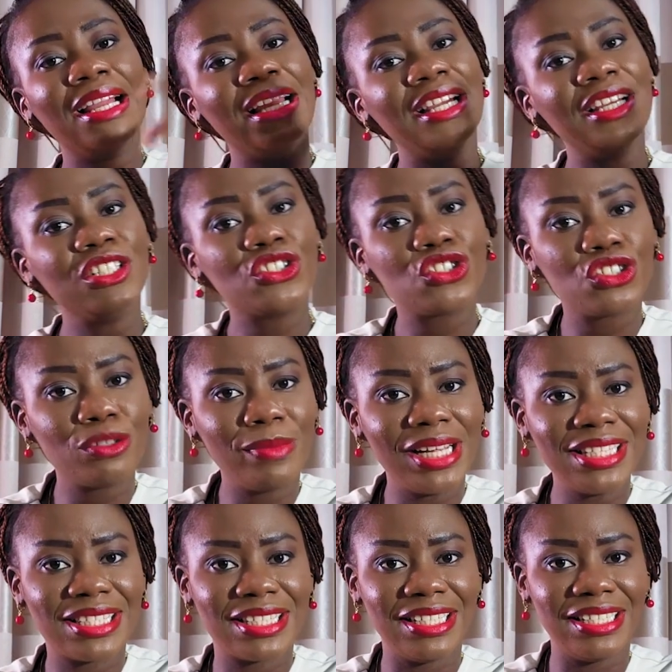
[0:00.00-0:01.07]

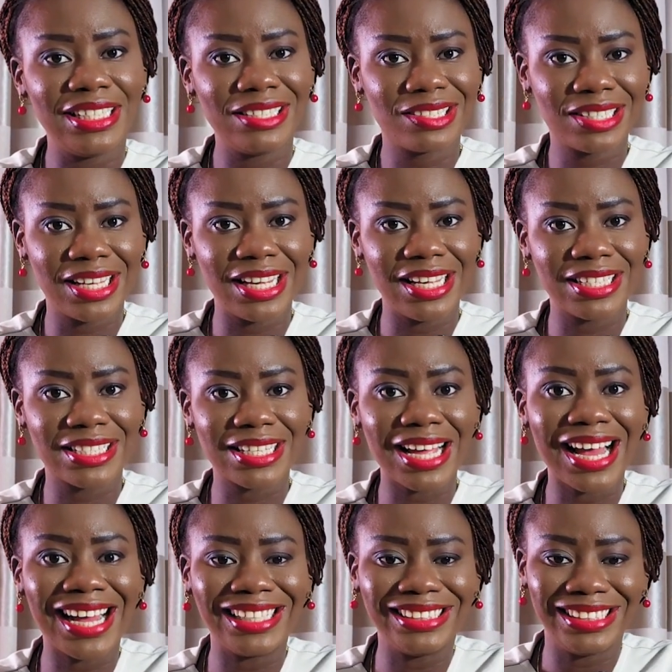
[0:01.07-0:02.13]
Instruments in this case
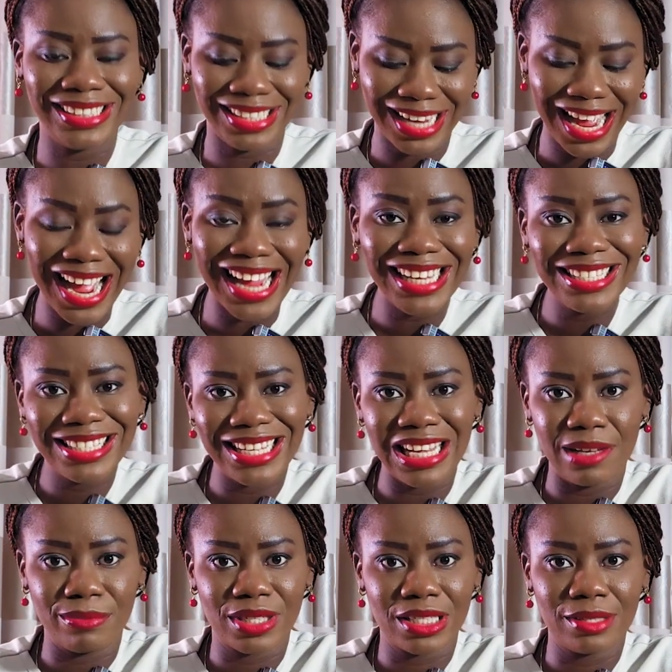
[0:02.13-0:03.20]
are the
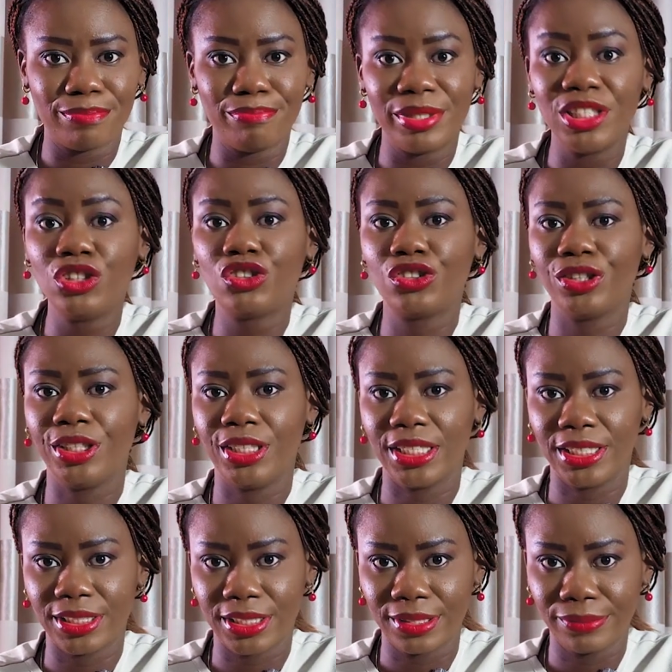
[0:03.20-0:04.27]
items being
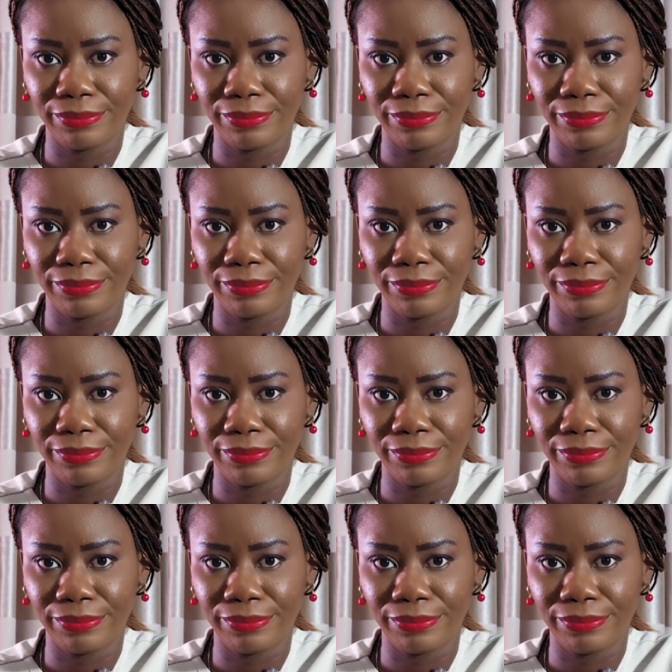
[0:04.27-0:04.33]
traded,